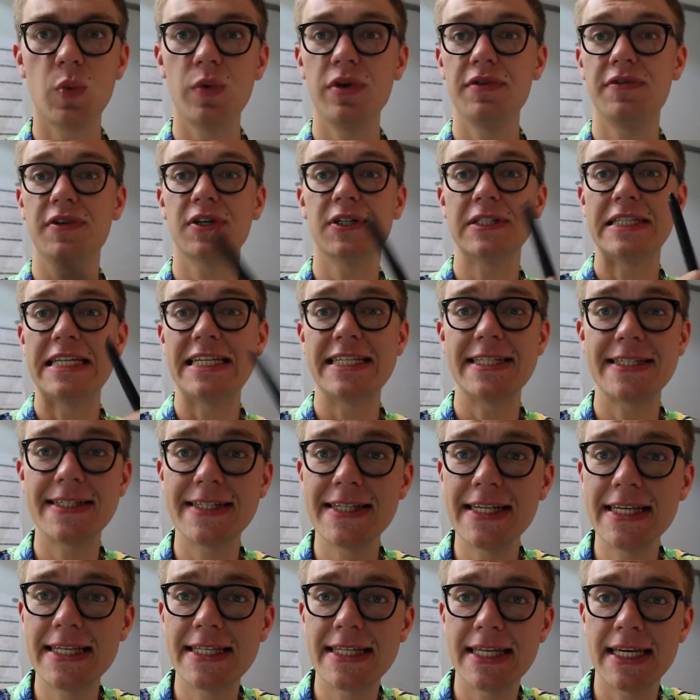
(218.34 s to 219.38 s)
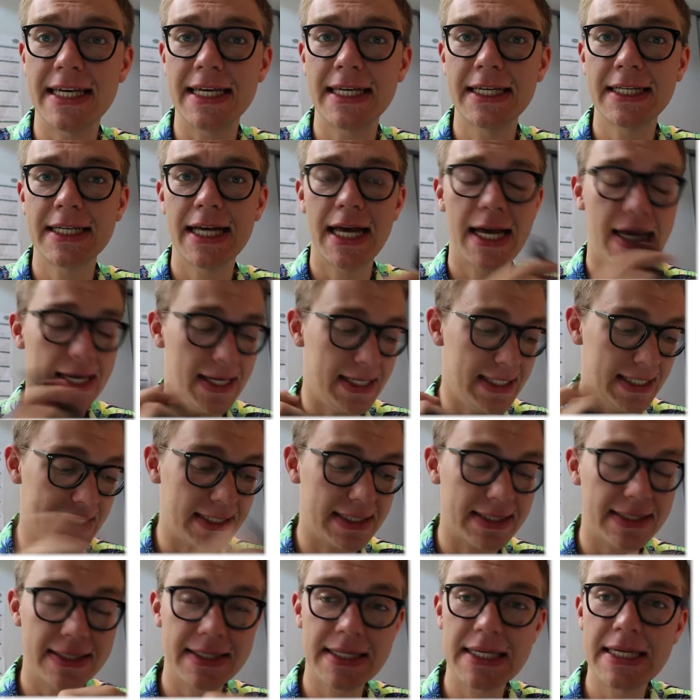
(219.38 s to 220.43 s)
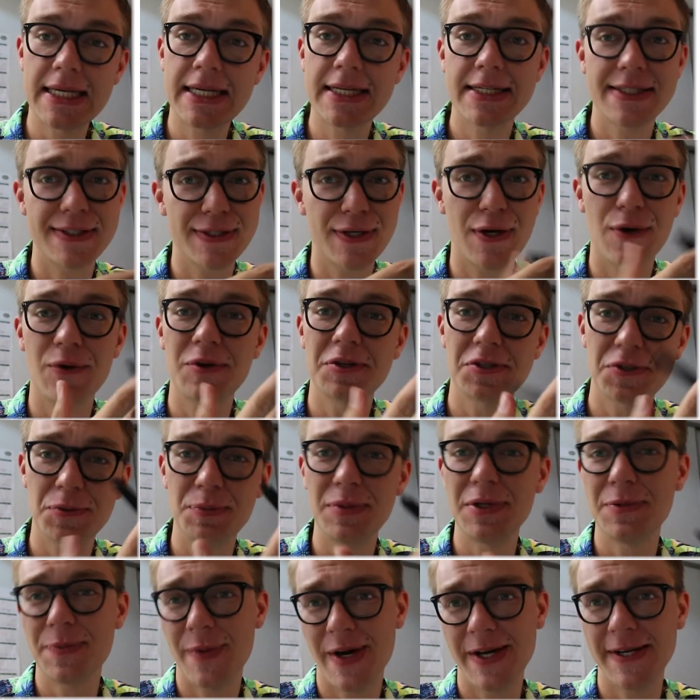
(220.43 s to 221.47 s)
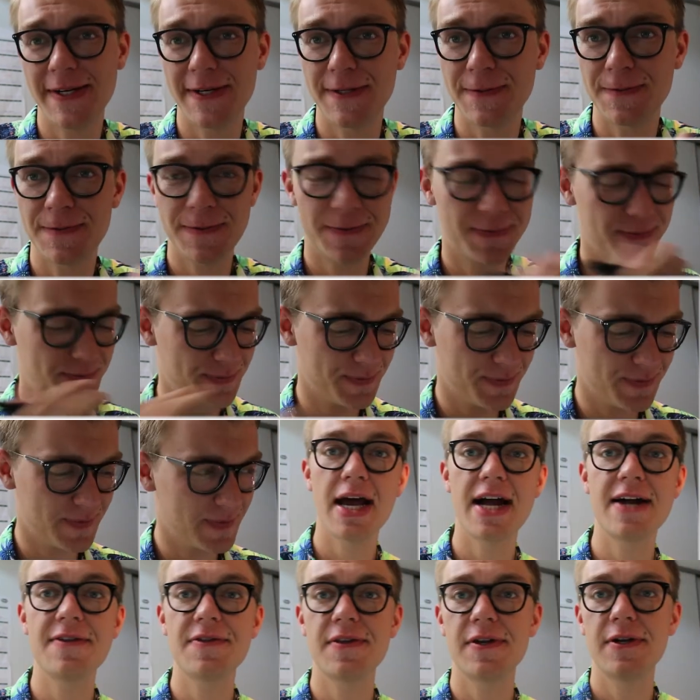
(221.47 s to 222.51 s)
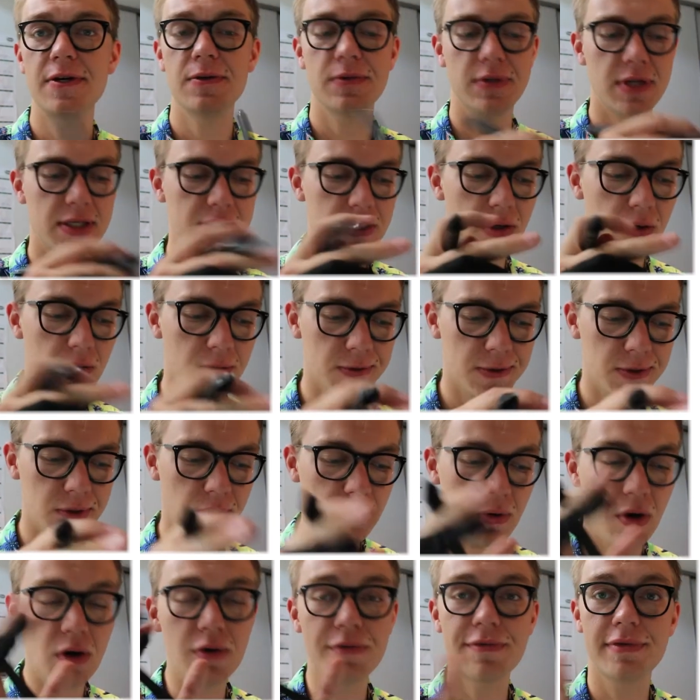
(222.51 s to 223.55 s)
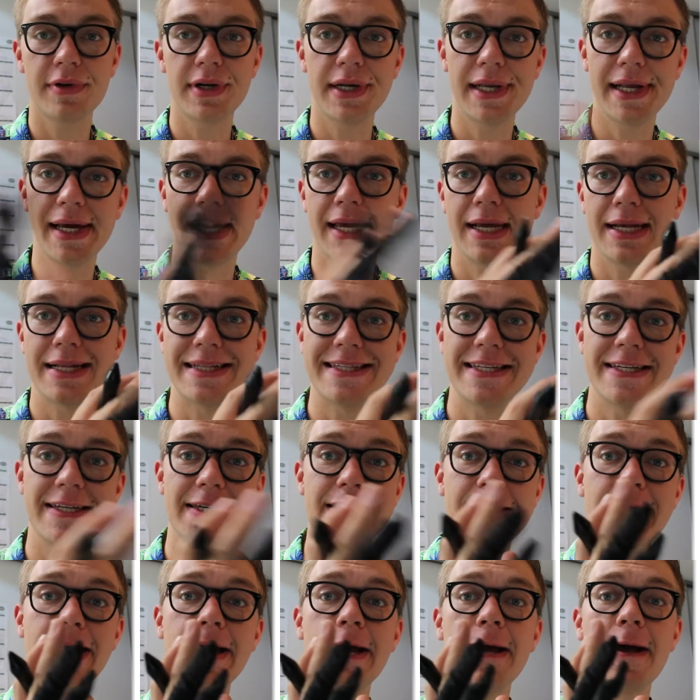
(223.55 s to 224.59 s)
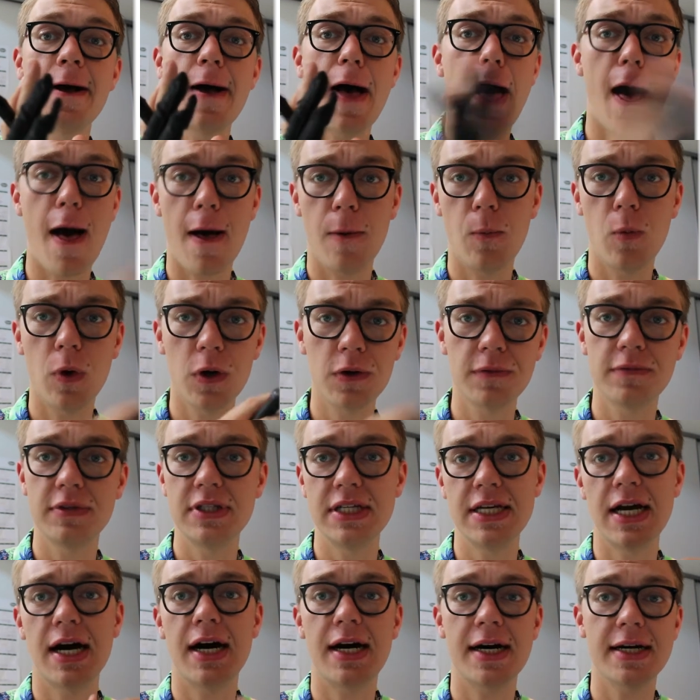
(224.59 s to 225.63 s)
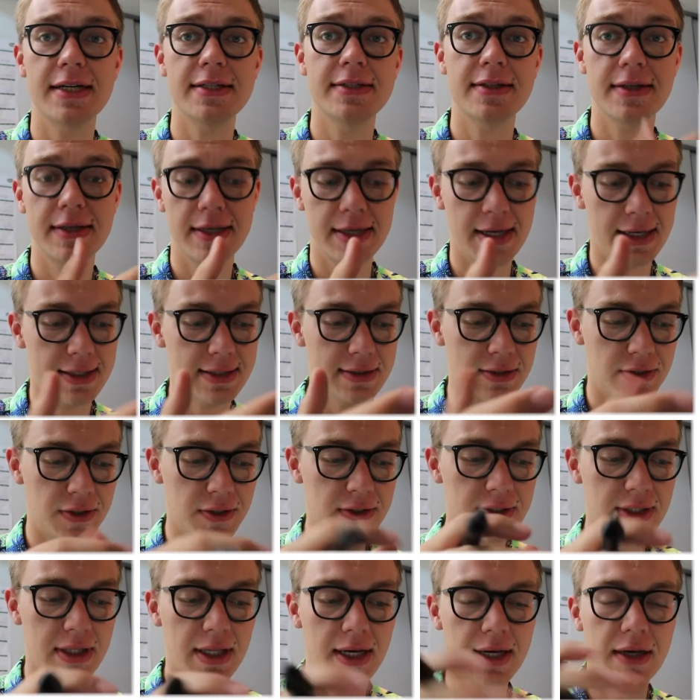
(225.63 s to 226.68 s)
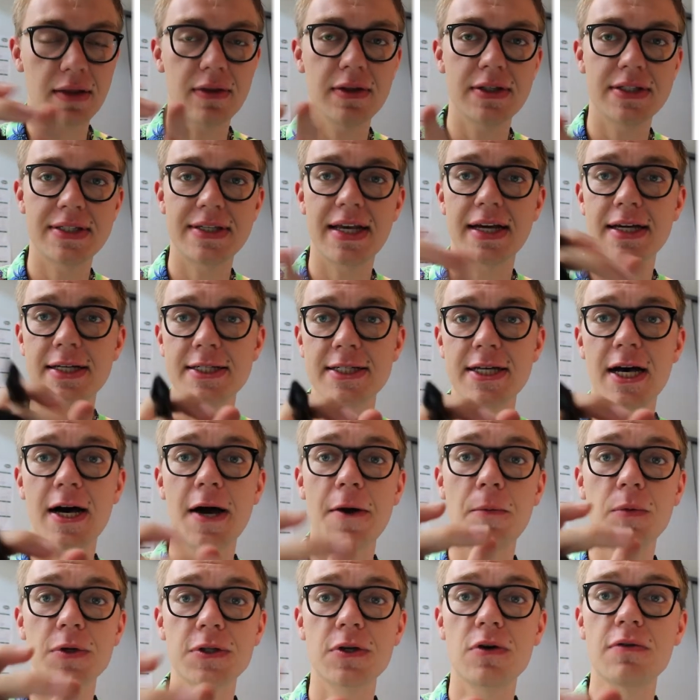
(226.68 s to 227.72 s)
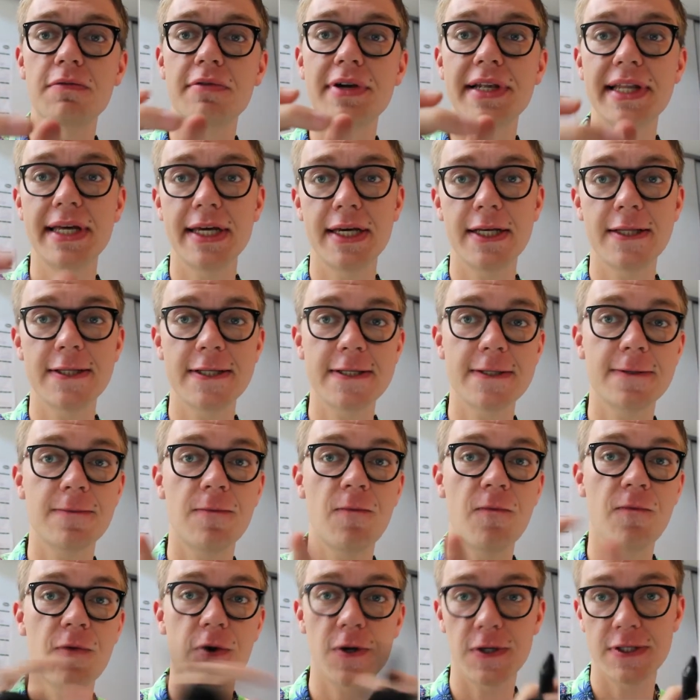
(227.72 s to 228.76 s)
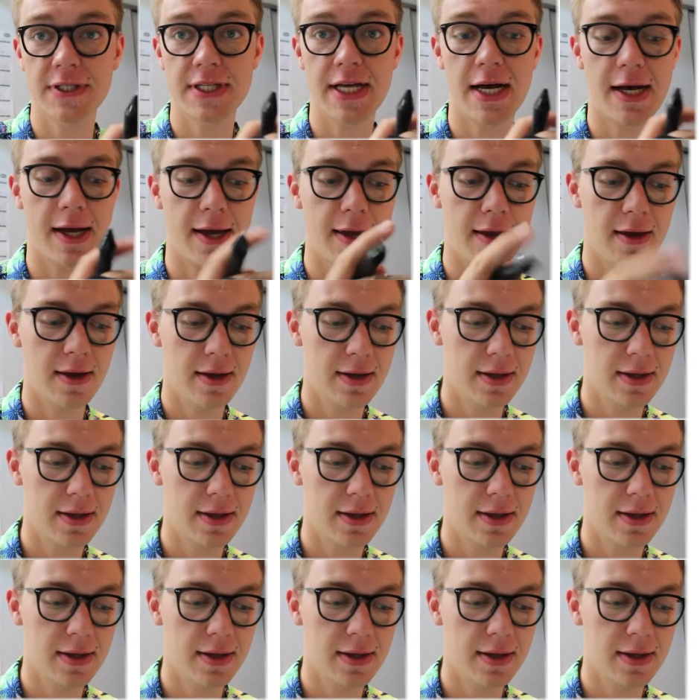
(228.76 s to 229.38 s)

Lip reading: We've got this C thing, and this C is going to be my nose. And the nose is also overlaying one of the eyes, again, just like the second eye was overlaying the first eye.